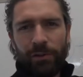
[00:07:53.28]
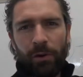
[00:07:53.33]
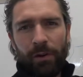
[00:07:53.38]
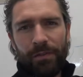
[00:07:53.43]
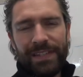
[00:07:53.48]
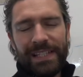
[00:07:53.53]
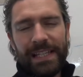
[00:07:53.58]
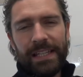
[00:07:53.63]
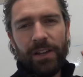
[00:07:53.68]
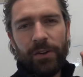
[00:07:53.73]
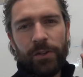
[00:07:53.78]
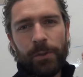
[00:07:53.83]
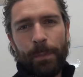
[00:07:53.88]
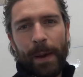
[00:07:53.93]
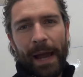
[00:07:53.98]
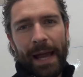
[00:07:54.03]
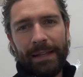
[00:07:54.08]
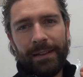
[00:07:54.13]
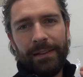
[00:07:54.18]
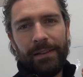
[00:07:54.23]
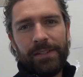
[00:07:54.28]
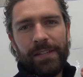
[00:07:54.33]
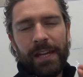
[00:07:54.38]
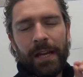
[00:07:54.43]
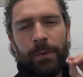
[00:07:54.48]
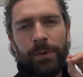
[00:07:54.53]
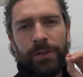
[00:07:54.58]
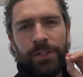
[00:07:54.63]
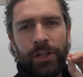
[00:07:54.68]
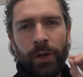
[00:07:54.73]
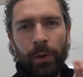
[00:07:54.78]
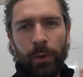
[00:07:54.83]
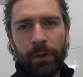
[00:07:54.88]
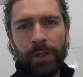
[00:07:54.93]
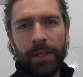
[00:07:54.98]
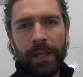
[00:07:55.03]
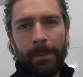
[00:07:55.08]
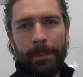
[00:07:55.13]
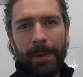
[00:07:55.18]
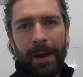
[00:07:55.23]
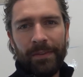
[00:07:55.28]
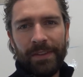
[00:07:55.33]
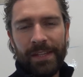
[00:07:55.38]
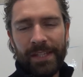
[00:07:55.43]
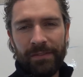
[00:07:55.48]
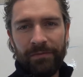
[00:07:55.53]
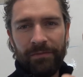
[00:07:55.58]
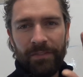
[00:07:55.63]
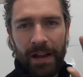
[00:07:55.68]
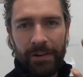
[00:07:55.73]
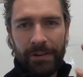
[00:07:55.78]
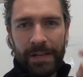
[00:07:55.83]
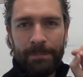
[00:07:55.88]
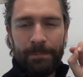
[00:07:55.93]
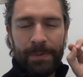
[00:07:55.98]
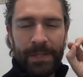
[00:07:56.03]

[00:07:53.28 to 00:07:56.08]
so obviously those panels I was talking about, these are very